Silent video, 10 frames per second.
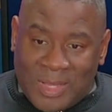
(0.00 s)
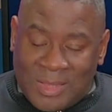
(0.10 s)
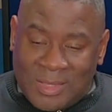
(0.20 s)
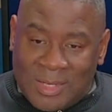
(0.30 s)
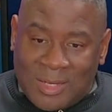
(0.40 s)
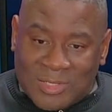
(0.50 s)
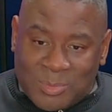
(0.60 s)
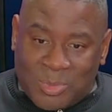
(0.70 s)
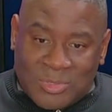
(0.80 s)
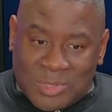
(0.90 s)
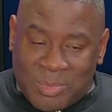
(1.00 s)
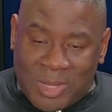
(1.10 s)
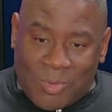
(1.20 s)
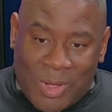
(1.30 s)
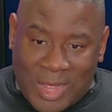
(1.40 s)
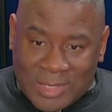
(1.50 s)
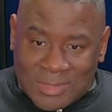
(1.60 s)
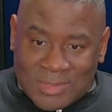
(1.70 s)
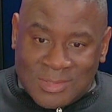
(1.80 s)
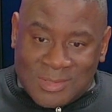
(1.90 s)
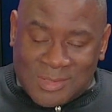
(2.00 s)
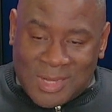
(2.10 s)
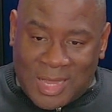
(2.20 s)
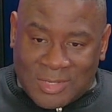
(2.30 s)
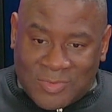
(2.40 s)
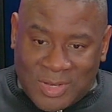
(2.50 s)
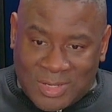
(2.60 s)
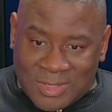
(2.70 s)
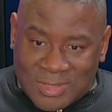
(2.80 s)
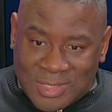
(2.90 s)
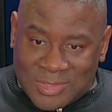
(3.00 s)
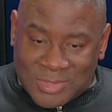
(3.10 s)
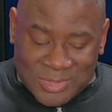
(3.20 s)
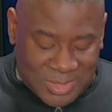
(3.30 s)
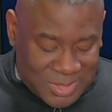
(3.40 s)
they're supposed to make wise college funding decisions.